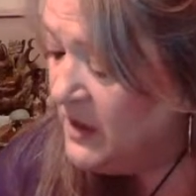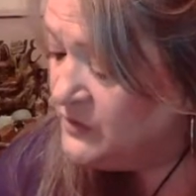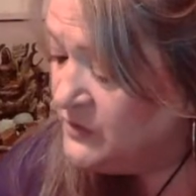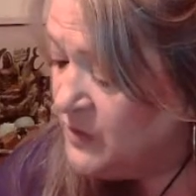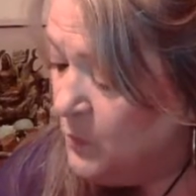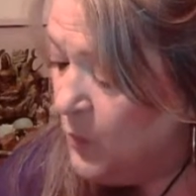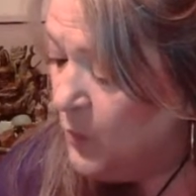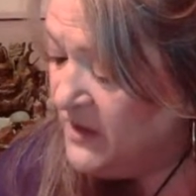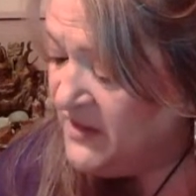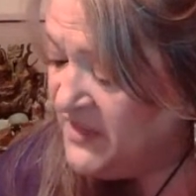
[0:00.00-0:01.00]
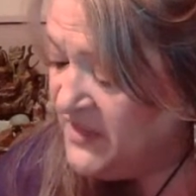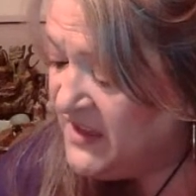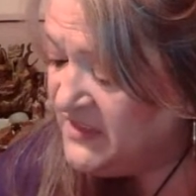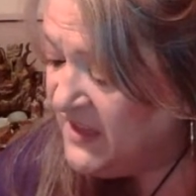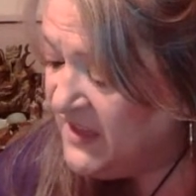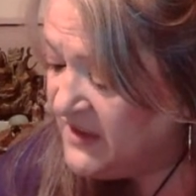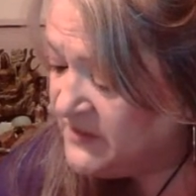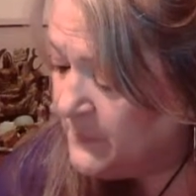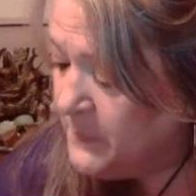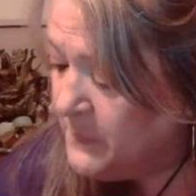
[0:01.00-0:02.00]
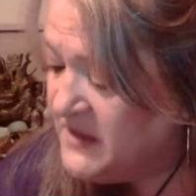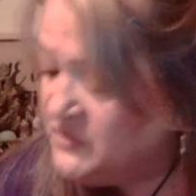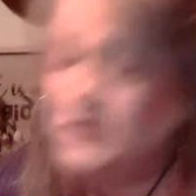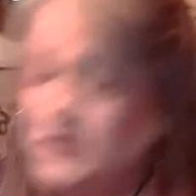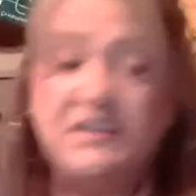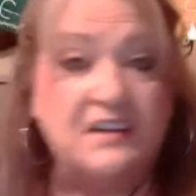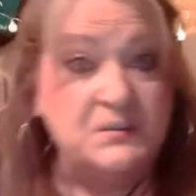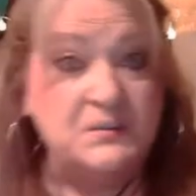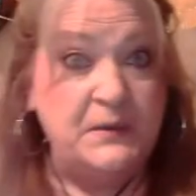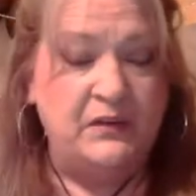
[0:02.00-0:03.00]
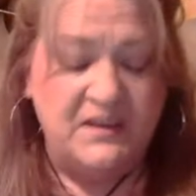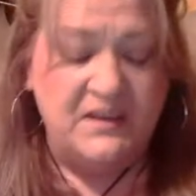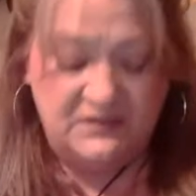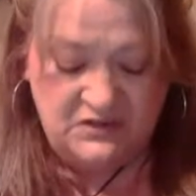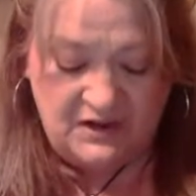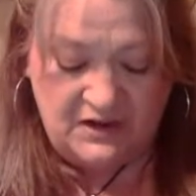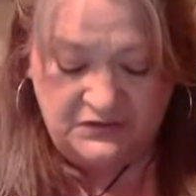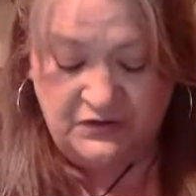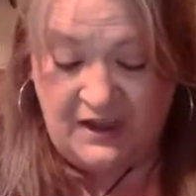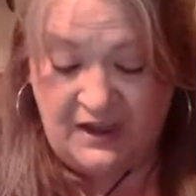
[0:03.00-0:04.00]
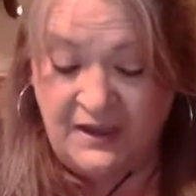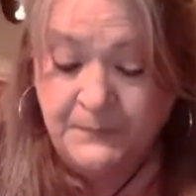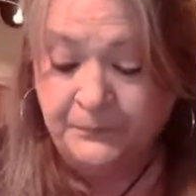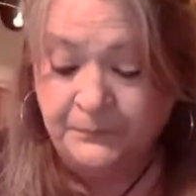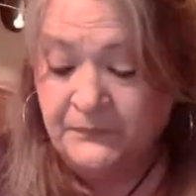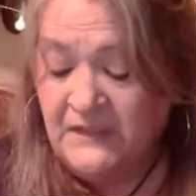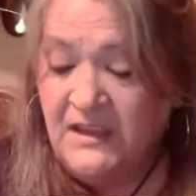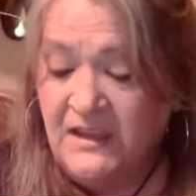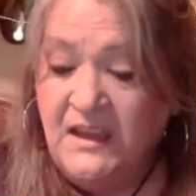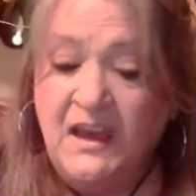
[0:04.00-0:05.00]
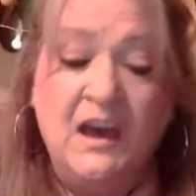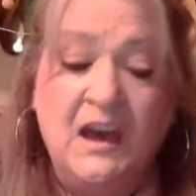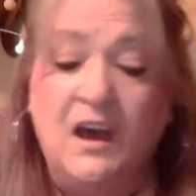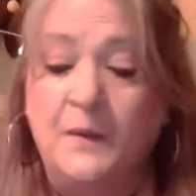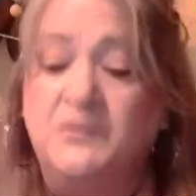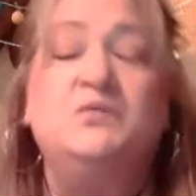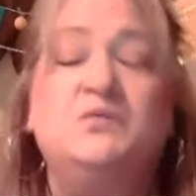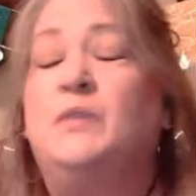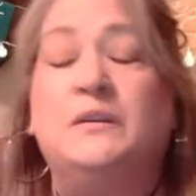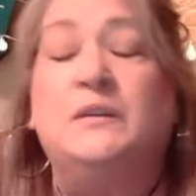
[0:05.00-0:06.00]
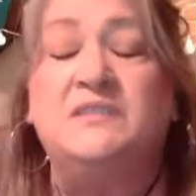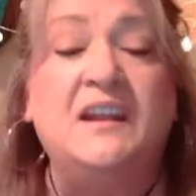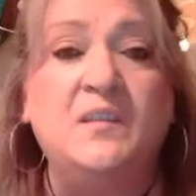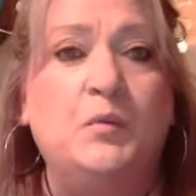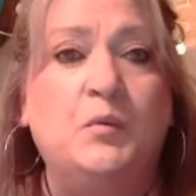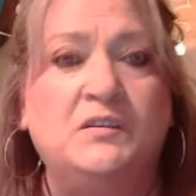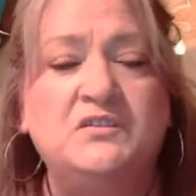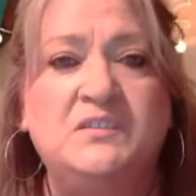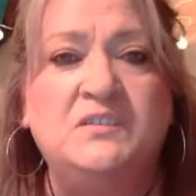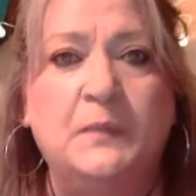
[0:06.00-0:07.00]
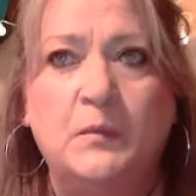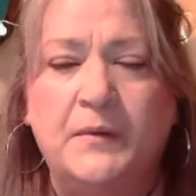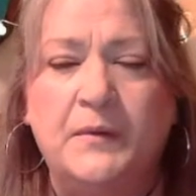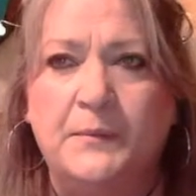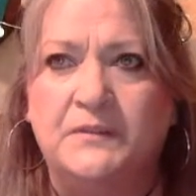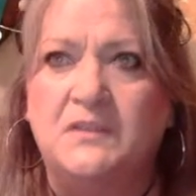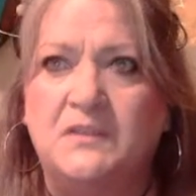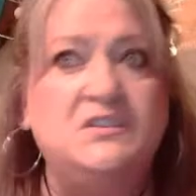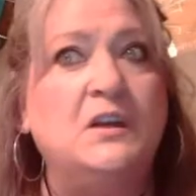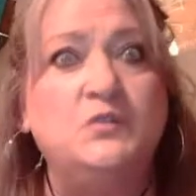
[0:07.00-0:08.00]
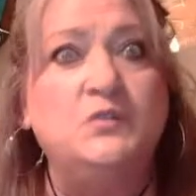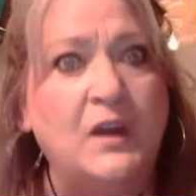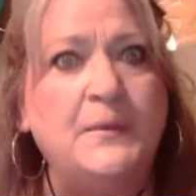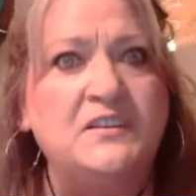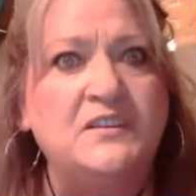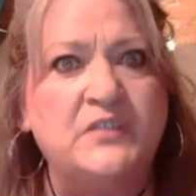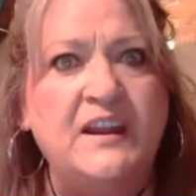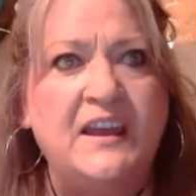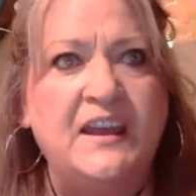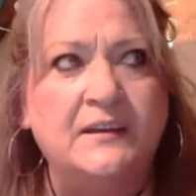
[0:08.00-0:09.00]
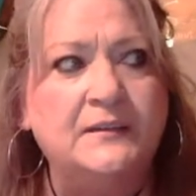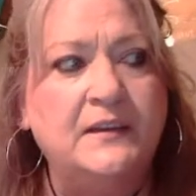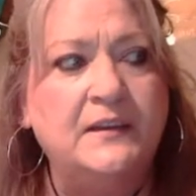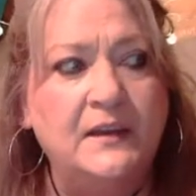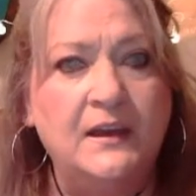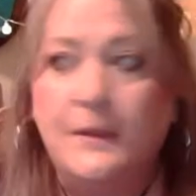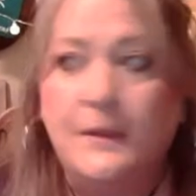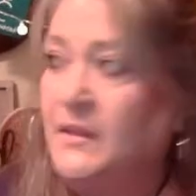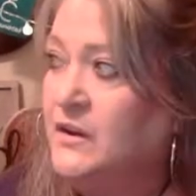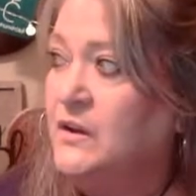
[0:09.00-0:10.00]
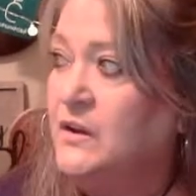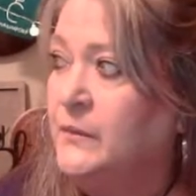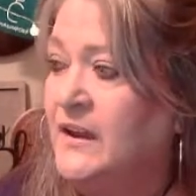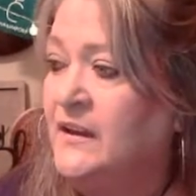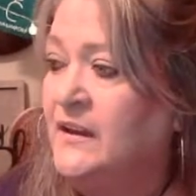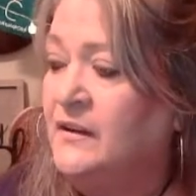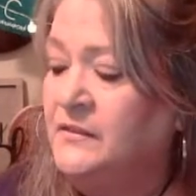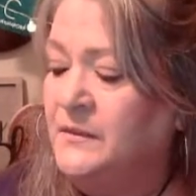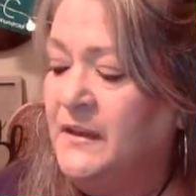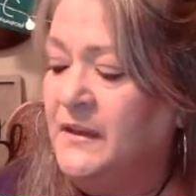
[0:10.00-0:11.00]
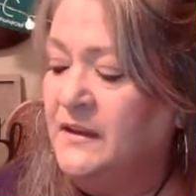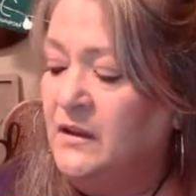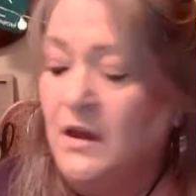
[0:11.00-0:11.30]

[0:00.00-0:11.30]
So, one thing that the and Judy experienced yesterday um, so she, we're outside on the porch and she's blowing bubbles. And she goes, Grandma, it's raining. And I'm looking around. I'm like,